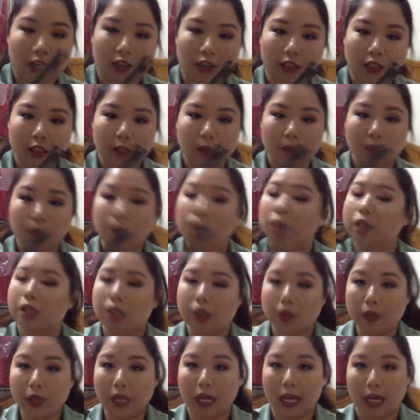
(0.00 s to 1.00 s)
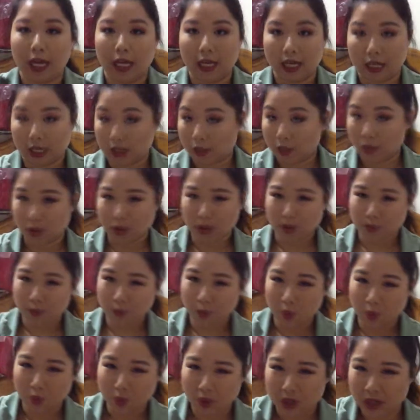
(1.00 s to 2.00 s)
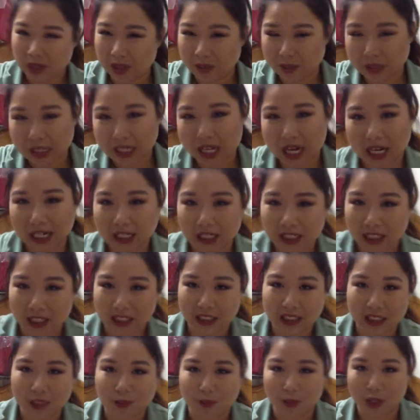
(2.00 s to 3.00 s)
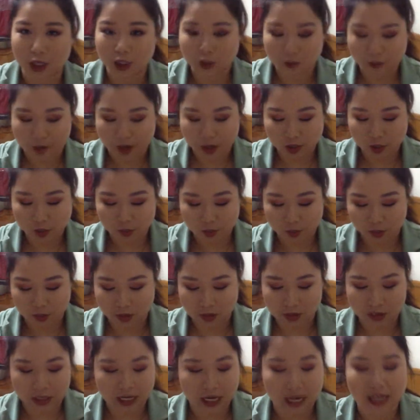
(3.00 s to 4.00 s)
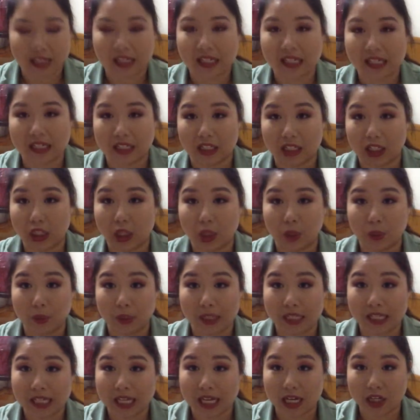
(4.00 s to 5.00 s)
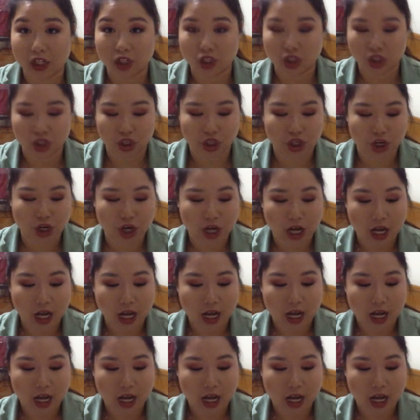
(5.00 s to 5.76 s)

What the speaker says: This one was okay. It was kind of like the Smashbox one, kind of silicone-y texture.